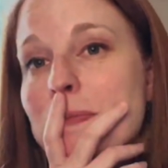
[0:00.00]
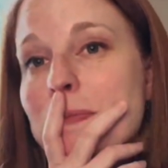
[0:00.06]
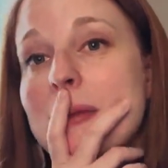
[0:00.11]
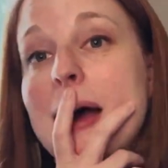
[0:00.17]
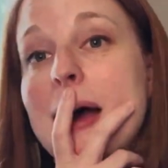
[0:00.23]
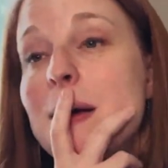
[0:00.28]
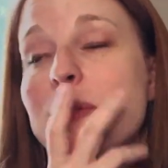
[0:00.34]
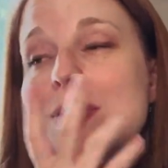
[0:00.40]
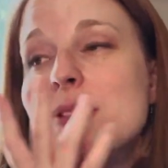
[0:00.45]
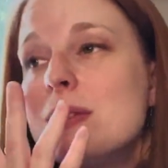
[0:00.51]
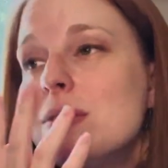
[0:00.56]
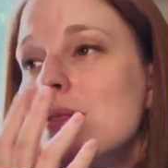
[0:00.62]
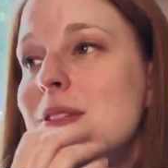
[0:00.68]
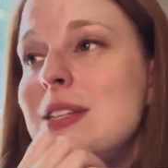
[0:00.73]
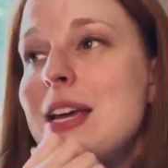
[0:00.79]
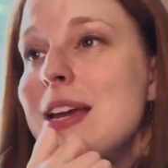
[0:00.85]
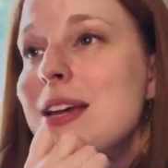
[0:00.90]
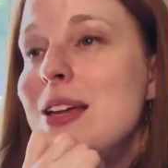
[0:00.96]
I was
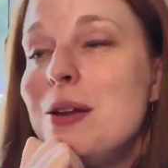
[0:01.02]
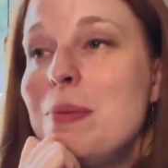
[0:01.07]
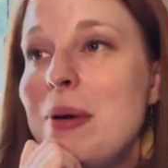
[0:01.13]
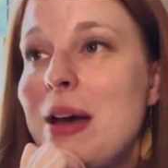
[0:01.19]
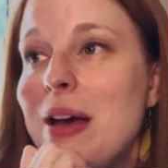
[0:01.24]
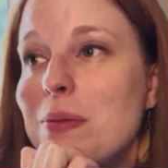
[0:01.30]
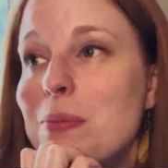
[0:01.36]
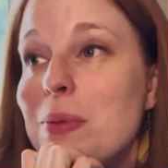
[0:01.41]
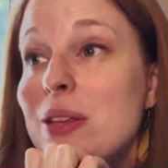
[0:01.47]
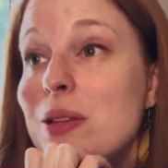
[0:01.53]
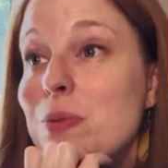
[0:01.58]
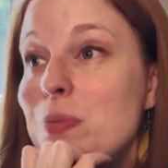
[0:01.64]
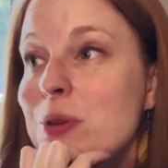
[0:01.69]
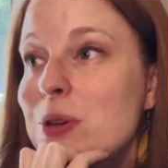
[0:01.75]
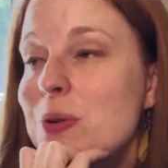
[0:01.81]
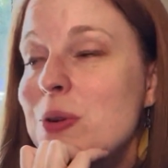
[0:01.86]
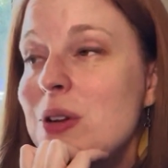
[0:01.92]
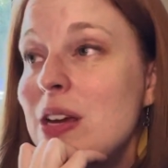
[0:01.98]
taken aback by the
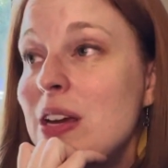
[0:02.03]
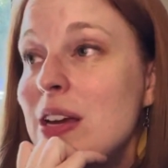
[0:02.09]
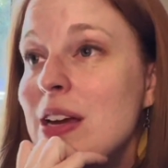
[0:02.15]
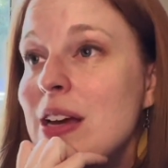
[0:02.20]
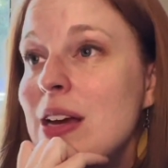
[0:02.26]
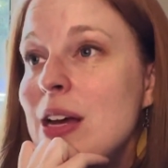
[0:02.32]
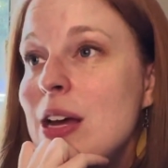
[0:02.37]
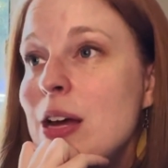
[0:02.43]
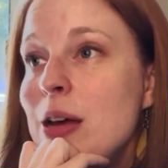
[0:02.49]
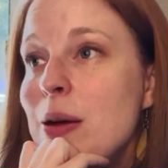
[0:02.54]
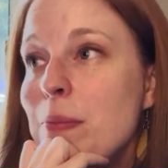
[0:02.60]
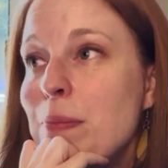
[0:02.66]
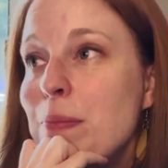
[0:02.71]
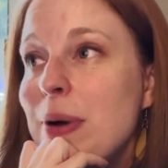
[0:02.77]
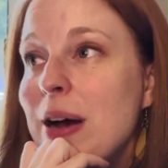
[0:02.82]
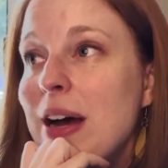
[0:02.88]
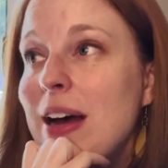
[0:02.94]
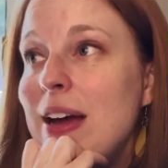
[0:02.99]
beauty,
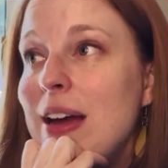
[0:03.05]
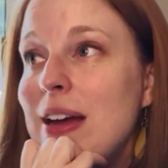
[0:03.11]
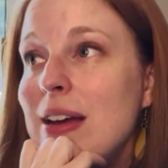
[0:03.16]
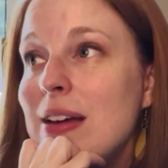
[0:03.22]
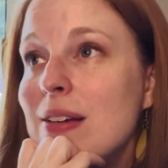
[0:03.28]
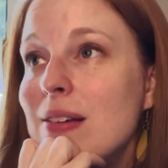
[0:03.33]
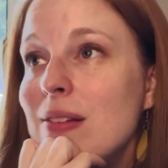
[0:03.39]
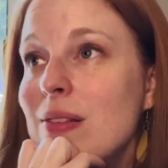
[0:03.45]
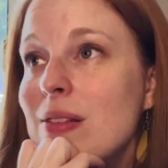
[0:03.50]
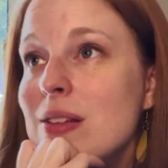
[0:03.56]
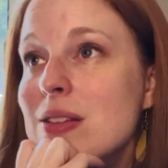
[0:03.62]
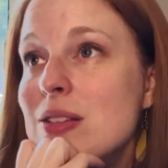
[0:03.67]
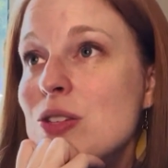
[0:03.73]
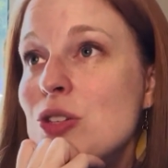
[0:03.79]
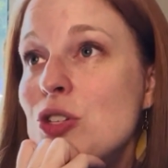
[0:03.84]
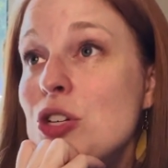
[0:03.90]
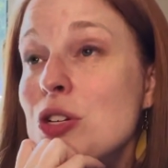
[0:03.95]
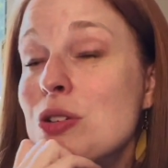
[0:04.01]
by the
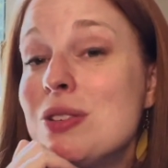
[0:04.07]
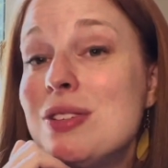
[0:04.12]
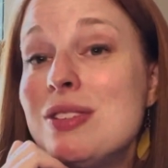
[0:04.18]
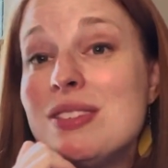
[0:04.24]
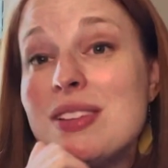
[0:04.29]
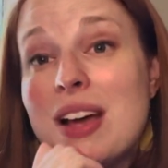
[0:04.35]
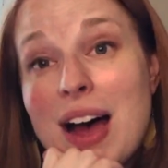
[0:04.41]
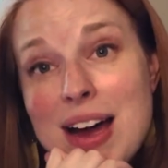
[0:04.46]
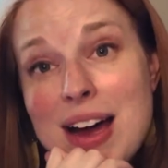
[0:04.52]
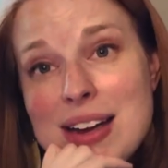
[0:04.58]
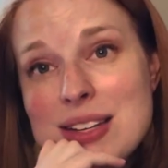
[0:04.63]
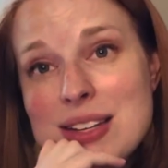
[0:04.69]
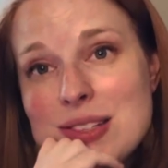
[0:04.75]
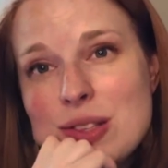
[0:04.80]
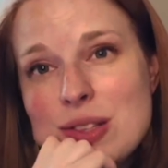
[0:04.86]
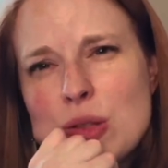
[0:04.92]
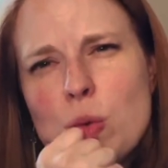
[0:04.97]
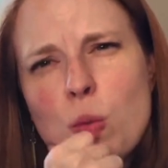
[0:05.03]
sheer
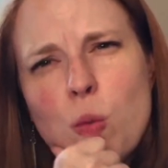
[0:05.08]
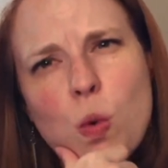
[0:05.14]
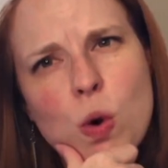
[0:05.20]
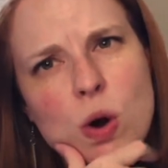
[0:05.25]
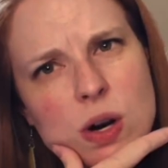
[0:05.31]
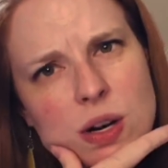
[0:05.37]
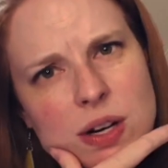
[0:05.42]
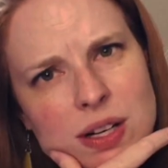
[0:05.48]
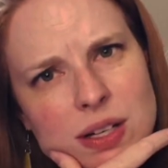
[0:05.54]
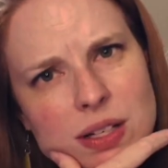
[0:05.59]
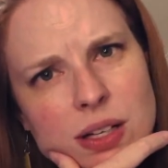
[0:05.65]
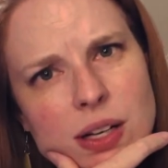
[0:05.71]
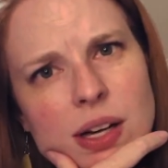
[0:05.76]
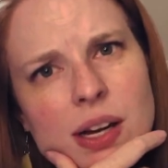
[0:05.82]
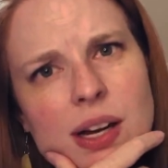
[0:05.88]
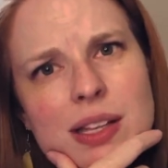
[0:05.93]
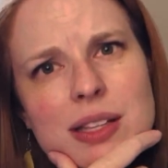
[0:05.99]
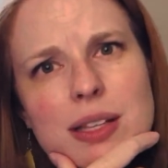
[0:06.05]
size, the work,
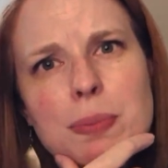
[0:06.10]
the